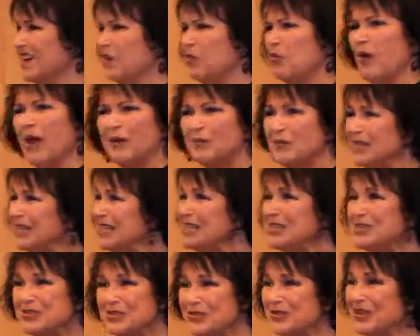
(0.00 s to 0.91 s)
Why would he
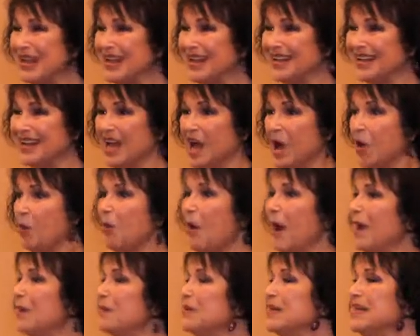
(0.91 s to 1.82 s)
do that?
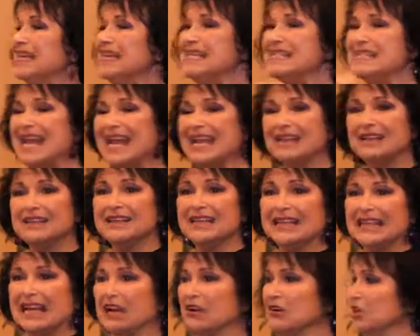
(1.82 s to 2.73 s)
Why would he dangle a
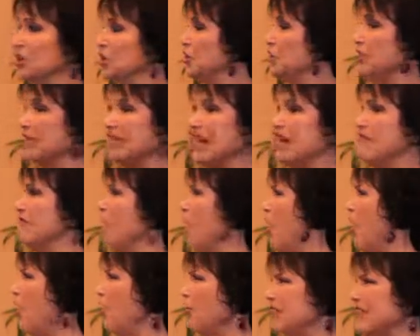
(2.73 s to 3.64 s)
carrot? You could have
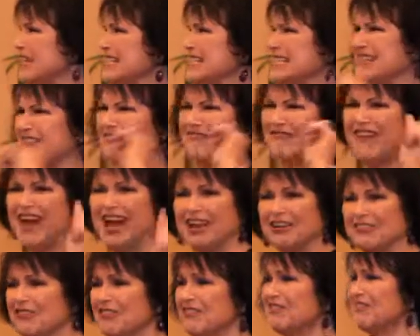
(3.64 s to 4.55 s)
all this, the
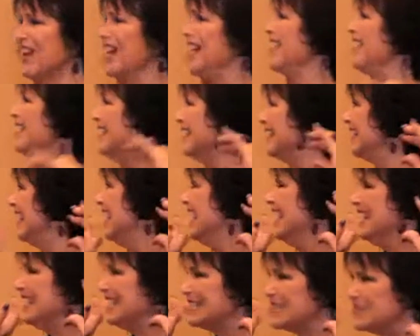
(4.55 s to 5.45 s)
fire of God and
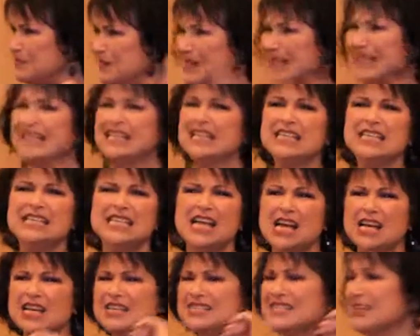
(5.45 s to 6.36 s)
speaking in
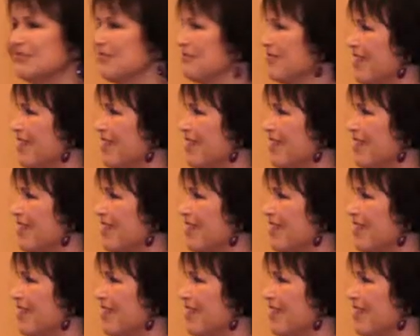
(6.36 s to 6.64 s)
tongues and